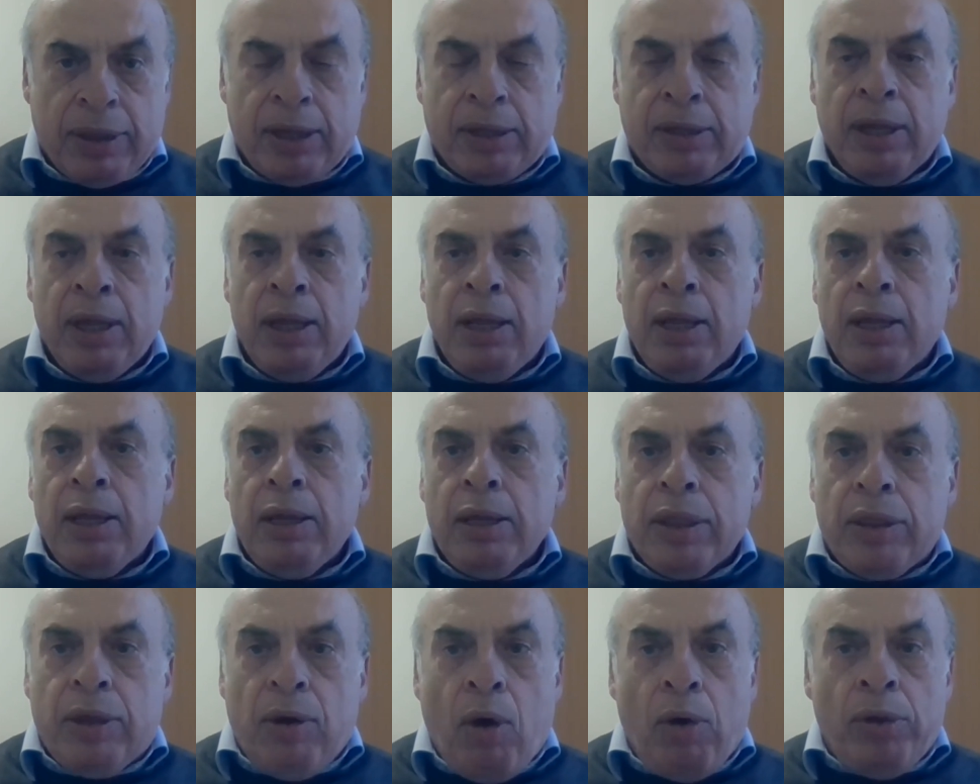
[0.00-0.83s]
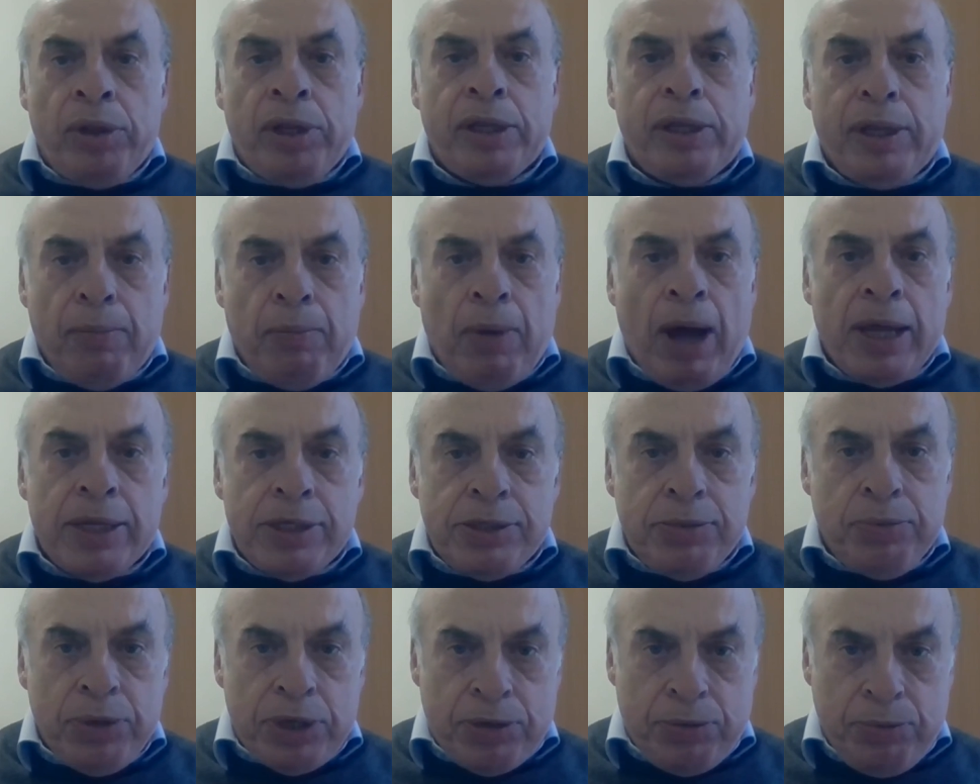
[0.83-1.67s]
That the only
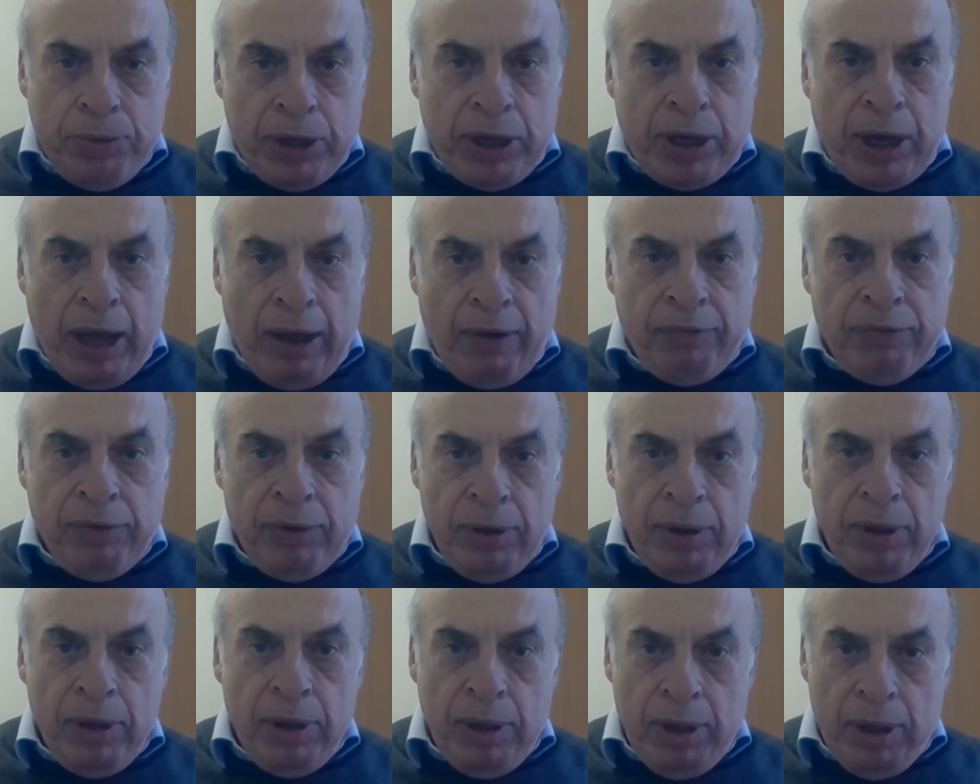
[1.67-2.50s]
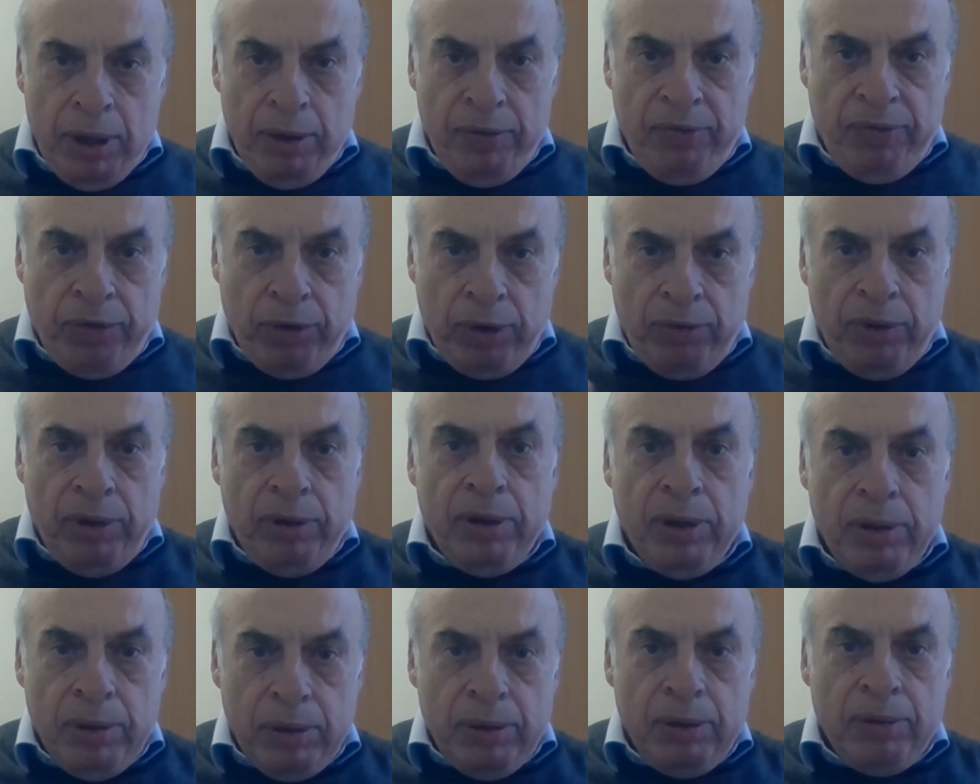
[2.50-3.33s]
demands which we have
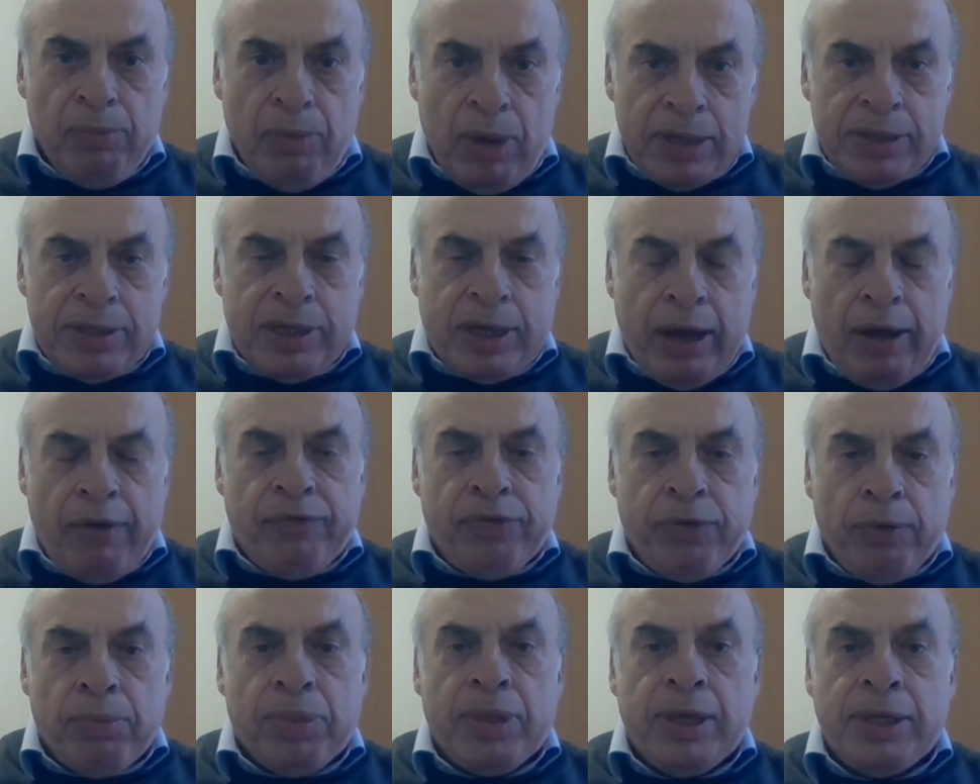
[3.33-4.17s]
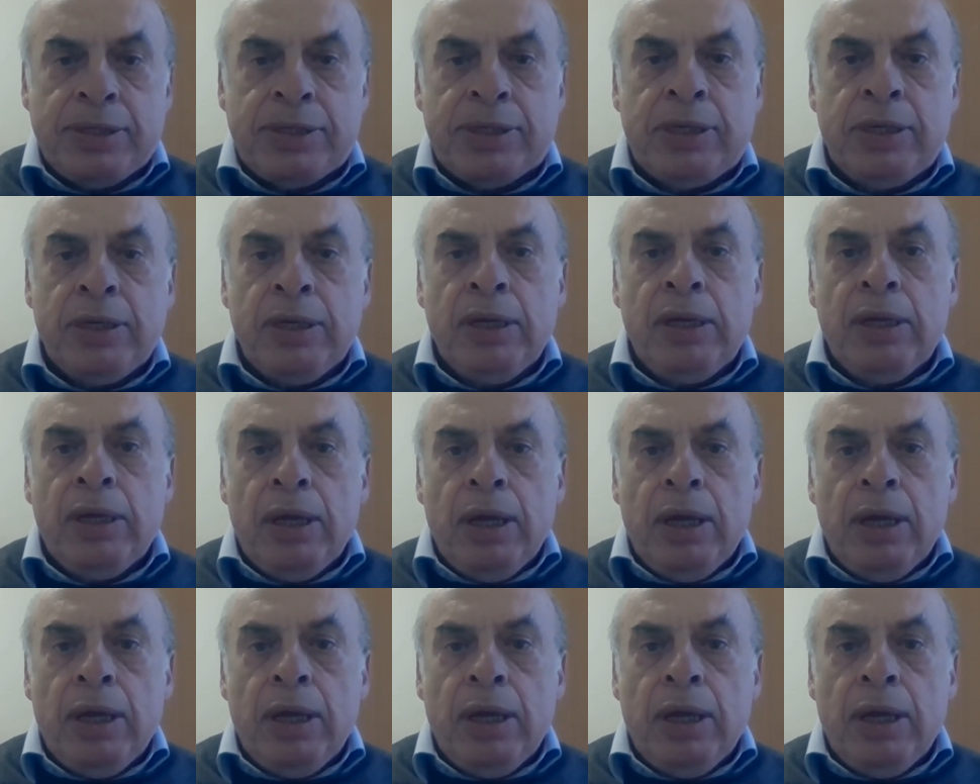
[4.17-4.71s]
must have from this